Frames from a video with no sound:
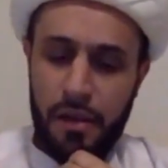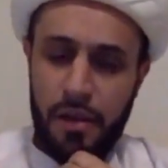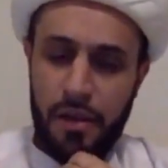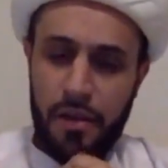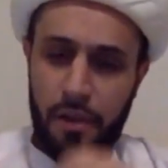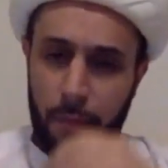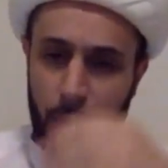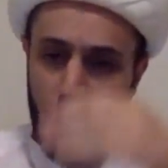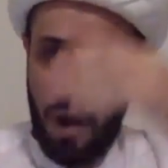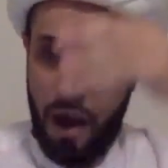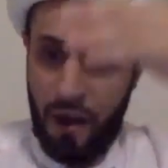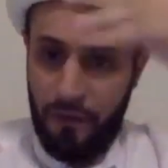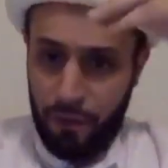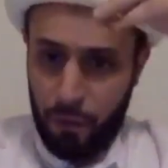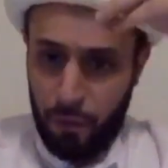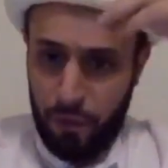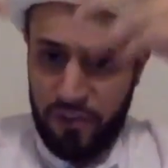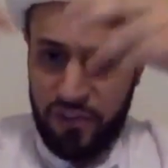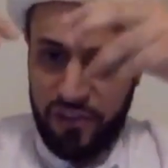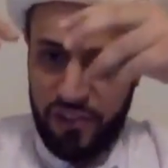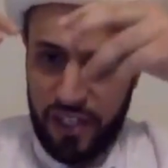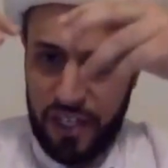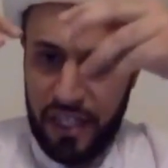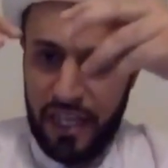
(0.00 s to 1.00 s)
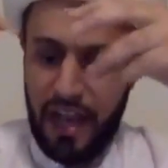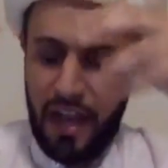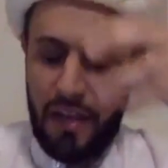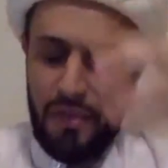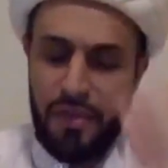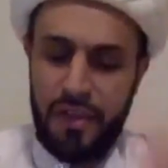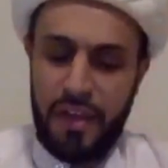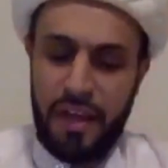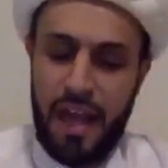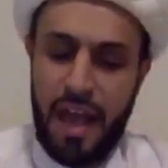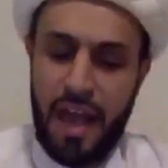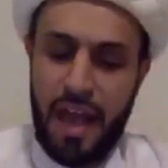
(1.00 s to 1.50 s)
The Prophet was sitting on the
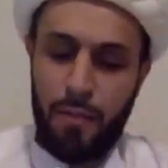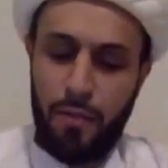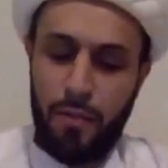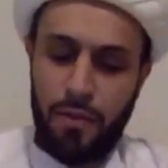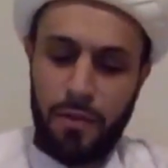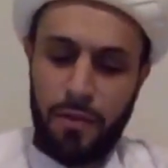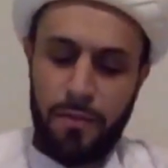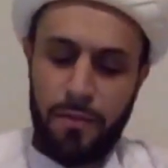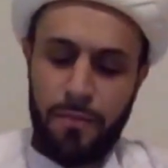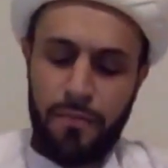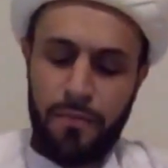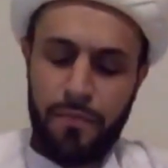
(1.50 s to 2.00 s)
camel.